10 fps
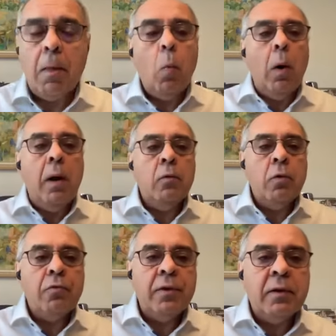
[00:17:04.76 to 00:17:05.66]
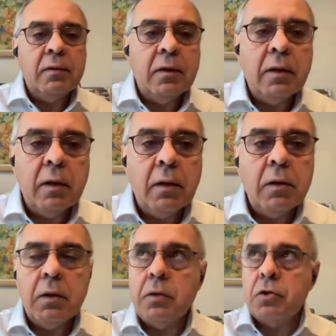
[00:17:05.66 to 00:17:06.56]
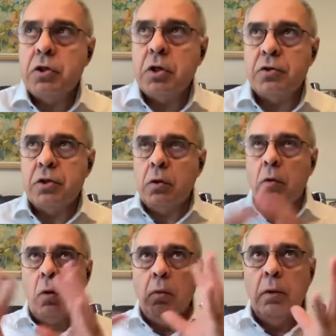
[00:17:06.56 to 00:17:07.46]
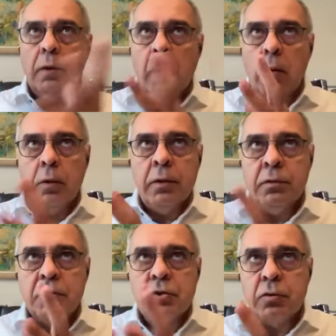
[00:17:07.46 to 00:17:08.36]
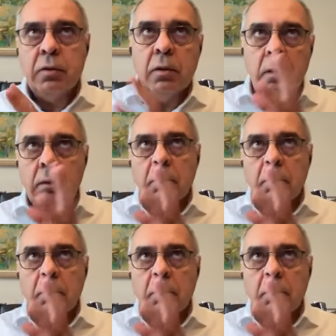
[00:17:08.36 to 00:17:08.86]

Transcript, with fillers: where do you think the uh, GRC or our industry uh,